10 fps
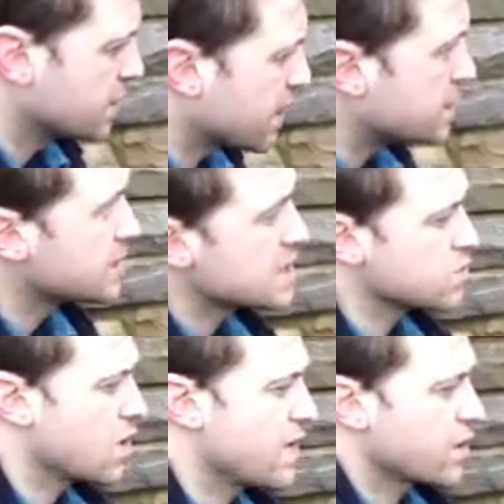So that's
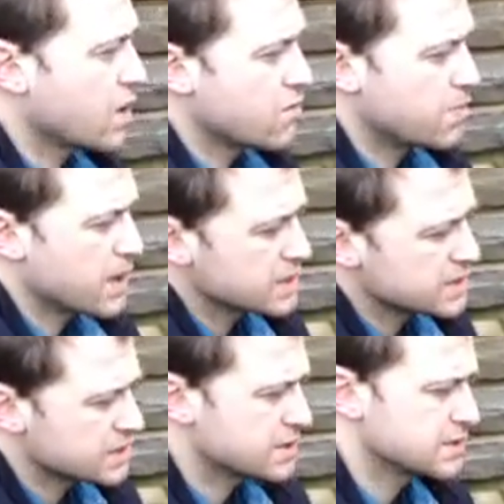why they're quite
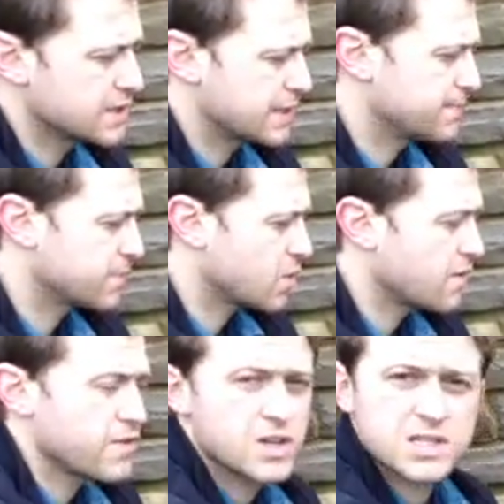robust and
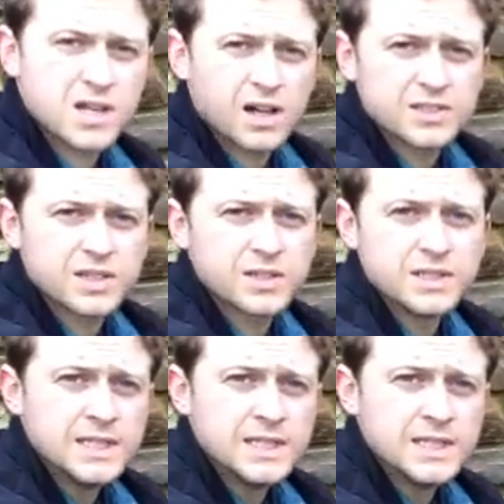quite versatile. So